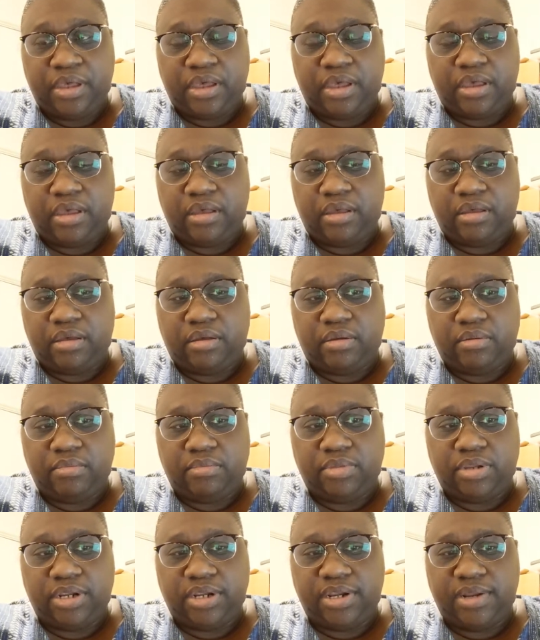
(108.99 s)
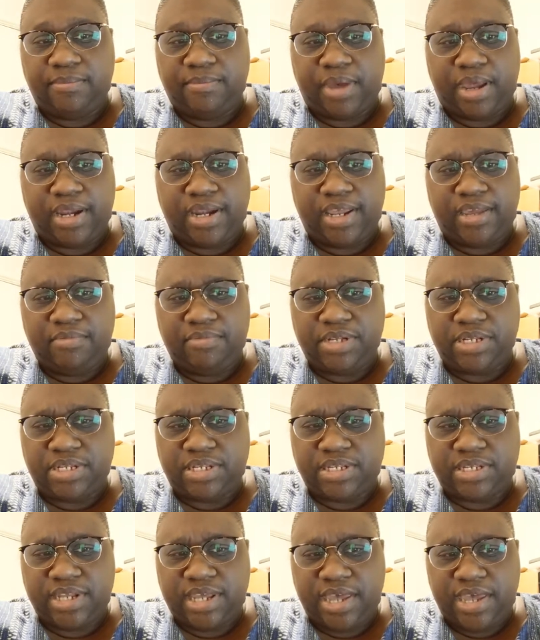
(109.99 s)
My knee was
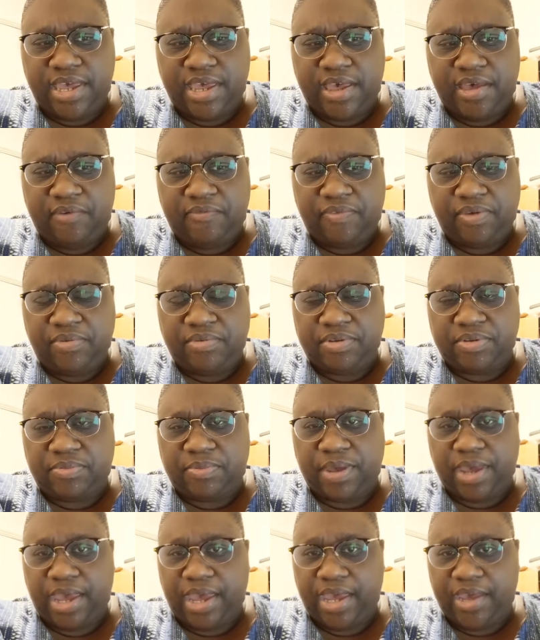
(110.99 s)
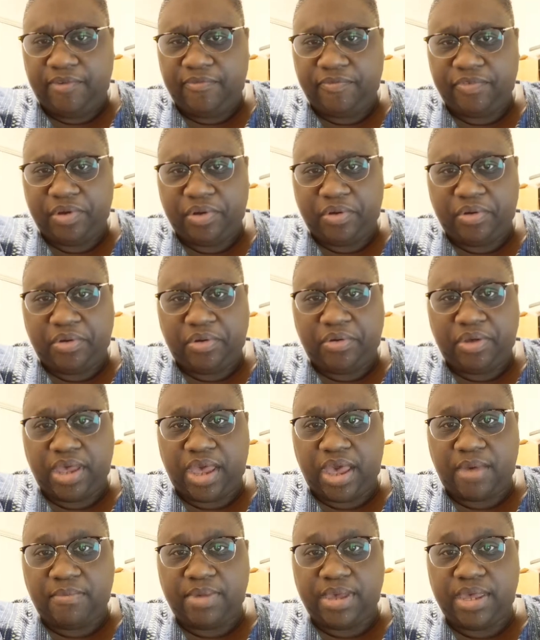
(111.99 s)
stiff. It was painful.
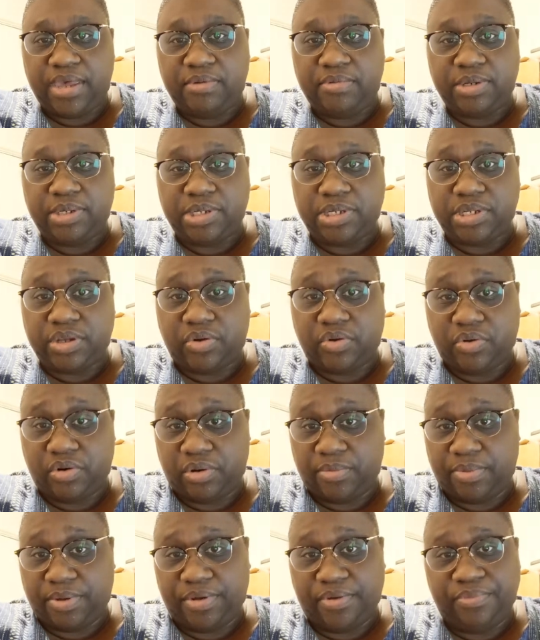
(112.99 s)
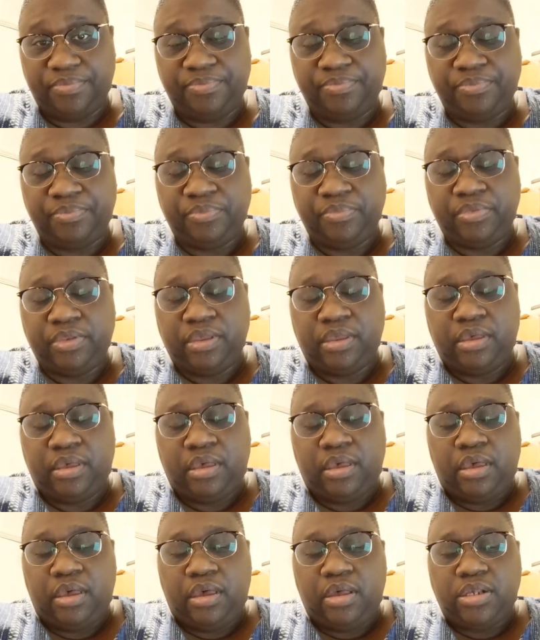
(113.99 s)
It was just horrible.
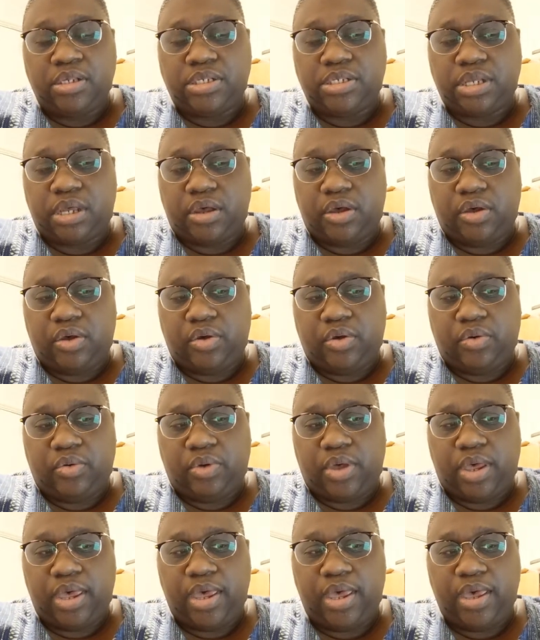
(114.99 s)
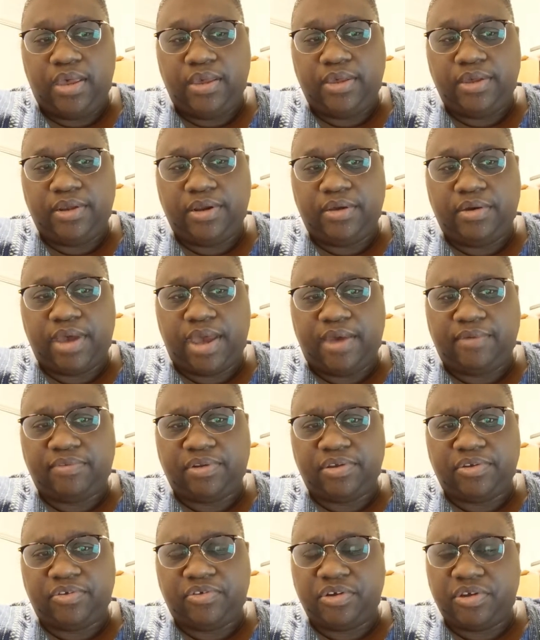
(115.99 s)
So,
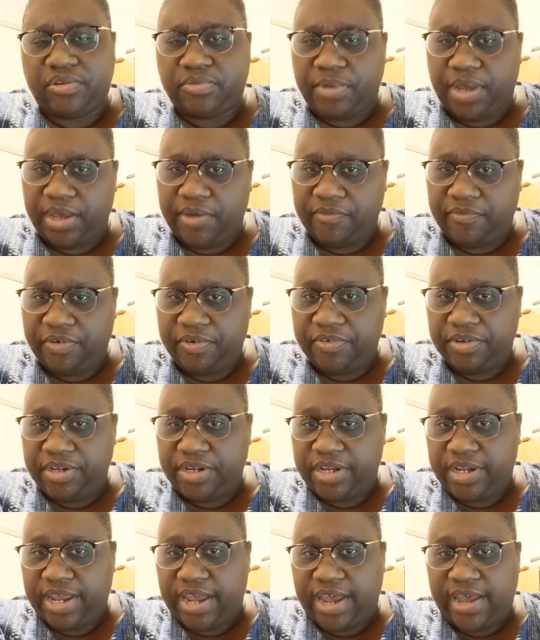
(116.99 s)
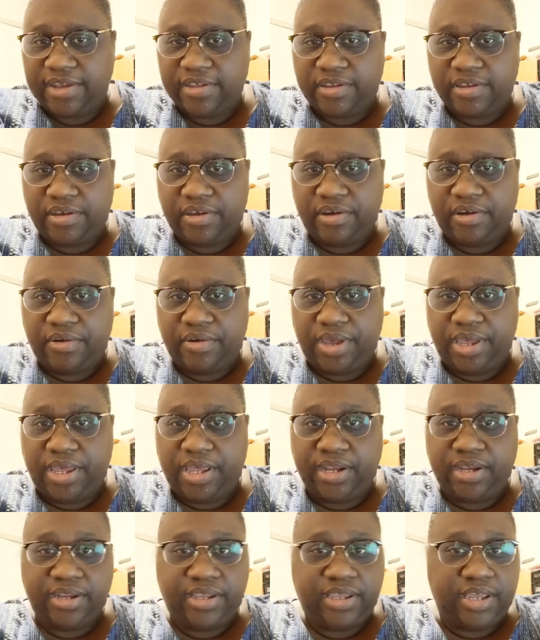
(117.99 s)
after trips back and forth to the doctor
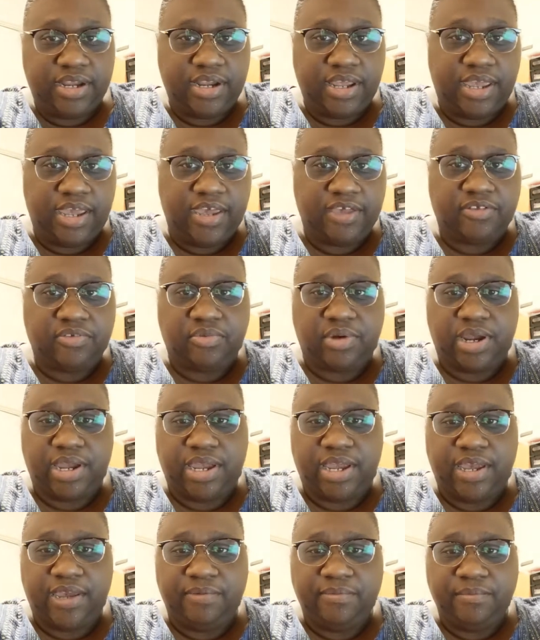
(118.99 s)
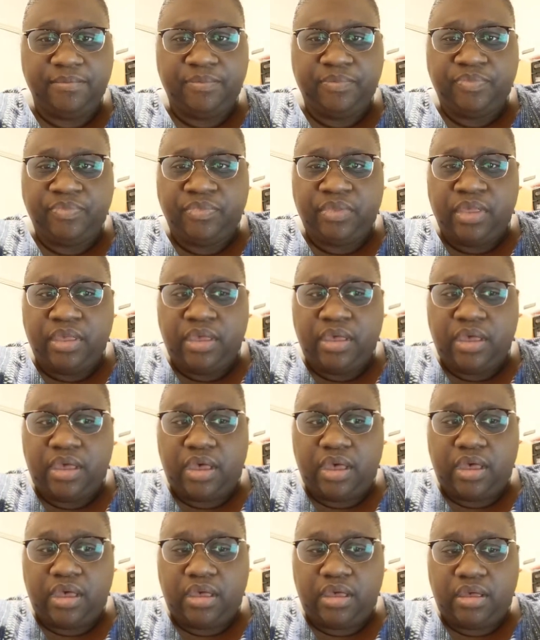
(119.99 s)
and getting an x-ray,
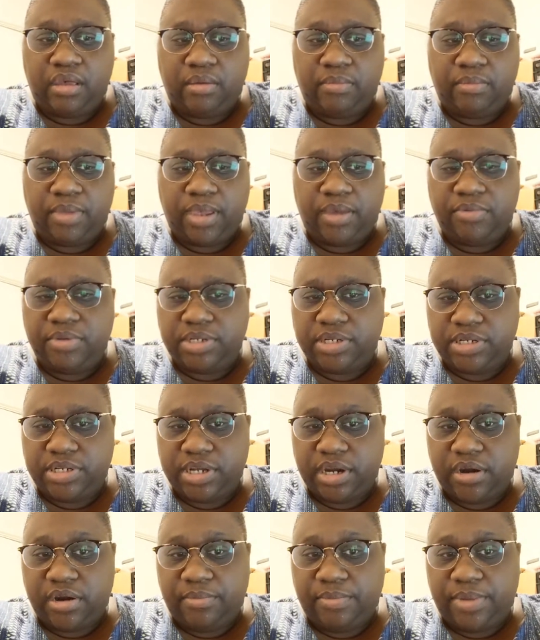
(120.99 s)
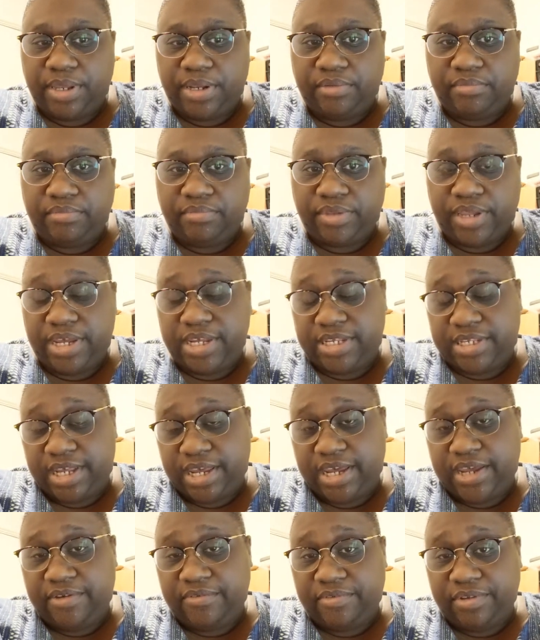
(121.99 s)
it was determined, they
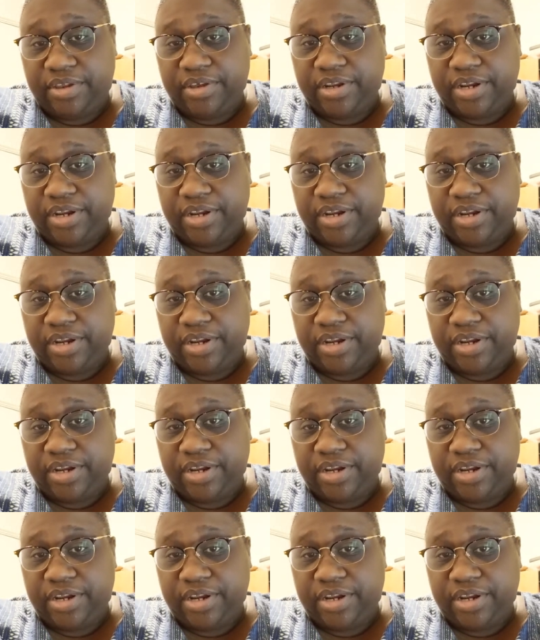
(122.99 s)
said,